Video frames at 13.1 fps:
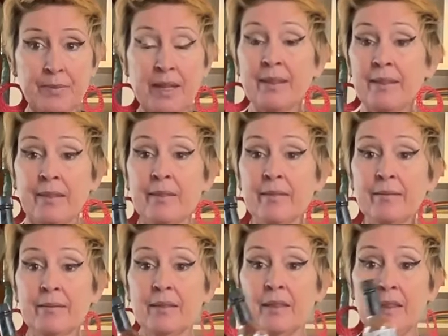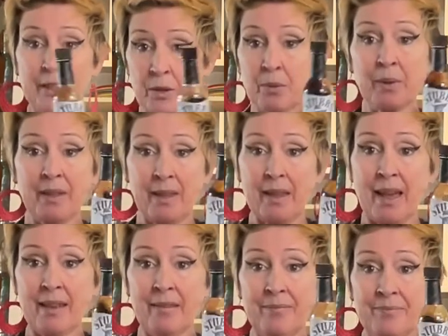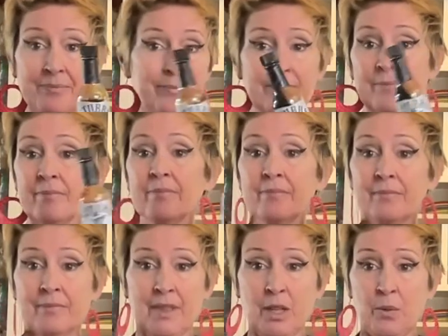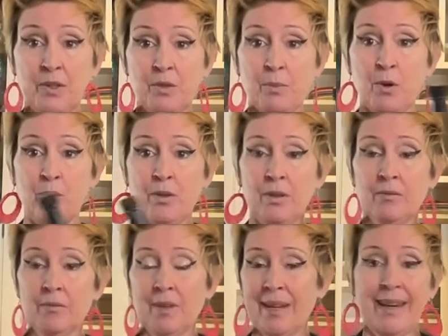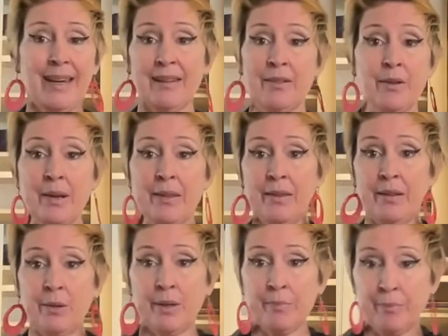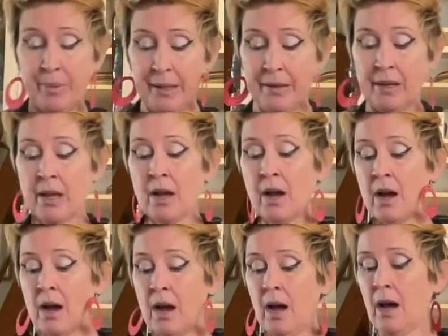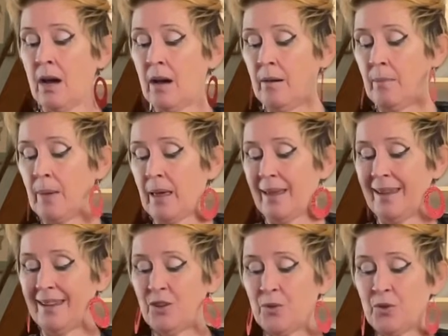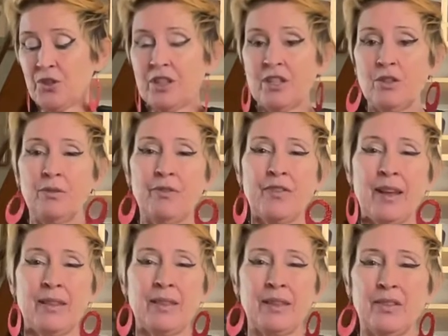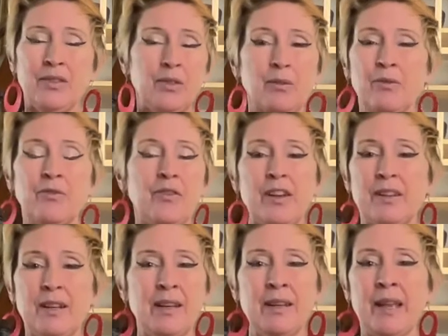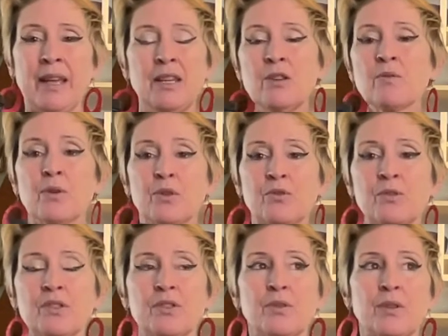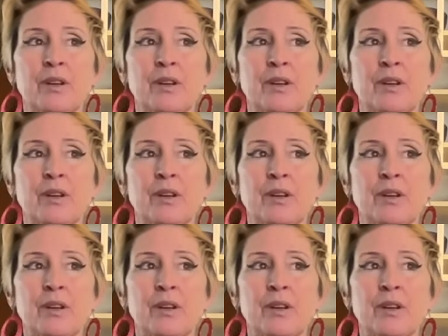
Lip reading: It's literally that, liquid smoke. I don't know how they do it, but usually you'll find it in any grocery store.